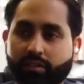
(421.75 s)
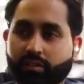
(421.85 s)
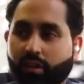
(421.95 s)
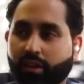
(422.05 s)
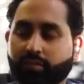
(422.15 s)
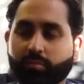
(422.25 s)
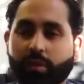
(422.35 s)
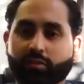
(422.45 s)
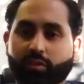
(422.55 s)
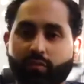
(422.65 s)
So I guess
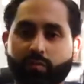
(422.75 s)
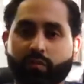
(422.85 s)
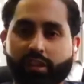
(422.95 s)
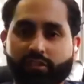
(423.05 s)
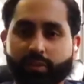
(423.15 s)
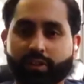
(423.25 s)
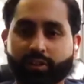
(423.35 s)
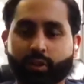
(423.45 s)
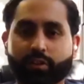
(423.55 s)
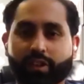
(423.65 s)
my sort of work experience, a
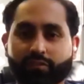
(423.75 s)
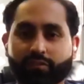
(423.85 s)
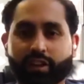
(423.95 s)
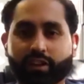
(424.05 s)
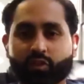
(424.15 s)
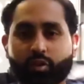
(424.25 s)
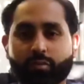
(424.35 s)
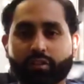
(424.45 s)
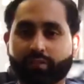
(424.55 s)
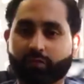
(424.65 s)
lot of that is very informal
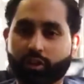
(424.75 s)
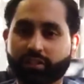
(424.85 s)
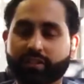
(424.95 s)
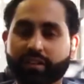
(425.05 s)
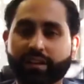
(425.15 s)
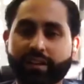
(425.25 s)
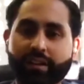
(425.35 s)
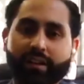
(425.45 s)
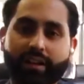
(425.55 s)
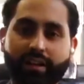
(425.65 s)
and voluntary
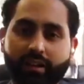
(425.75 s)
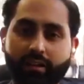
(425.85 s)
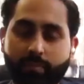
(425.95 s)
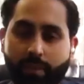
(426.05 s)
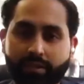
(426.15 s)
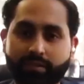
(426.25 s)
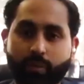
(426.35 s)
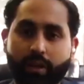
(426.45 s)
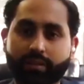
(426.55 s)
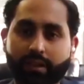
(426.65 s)
based
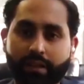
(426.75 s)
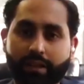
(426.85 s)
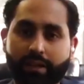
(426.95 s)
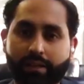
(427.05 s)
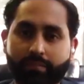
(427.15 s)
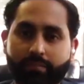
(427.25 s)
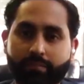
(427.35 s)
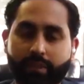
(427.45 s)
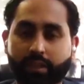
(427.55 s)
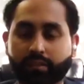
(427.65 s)
one
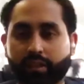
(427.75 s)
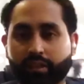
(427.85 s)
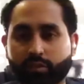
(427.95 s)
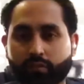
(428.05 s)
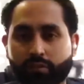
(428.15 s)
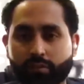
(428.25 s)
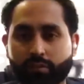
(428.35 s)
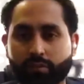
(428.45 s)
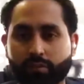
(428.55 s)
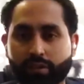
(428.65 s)
in the last sort of few
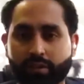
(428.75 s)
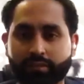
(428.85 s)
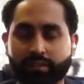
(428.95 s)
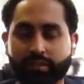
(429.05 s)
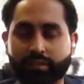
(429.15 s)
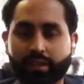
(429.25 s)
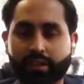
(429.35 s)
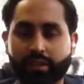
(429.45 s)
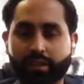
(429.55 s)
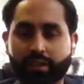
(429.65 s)
years.
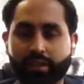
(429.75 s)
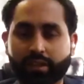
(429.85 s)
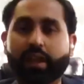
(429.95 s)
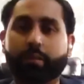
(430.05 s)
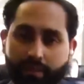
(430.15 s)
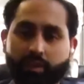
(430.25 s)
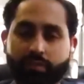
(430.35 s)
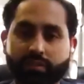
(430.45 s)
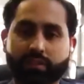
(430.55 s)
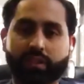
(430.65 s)

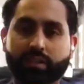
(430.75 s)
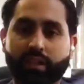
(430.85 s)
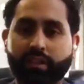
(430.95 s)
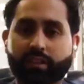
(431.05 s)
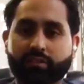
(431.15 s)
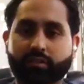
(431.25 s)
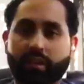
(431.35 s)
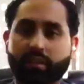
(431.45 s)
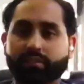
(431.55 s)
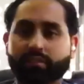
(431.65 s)
And then obviously that then
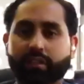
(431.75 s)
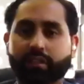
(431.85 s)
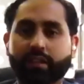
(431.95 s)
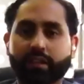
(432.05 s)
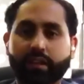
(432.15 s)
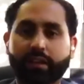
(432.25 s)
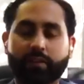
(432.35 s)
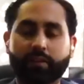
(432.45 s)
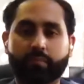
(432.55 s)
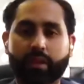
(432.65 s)
led to Catalysr.
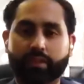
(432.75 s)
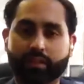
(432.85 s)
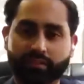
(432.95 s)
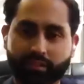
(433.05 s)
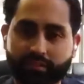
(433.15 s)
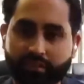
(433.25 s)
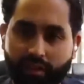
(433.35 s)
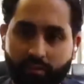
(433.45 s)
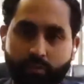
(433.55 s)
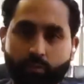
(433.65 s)
And then since
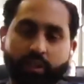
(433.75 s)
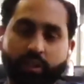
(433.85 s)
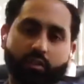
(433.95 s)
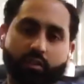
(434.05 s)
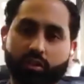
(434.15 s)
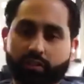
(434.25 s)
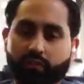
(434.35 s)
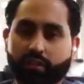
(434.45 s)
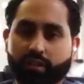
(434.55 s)
then I've been working a lot of.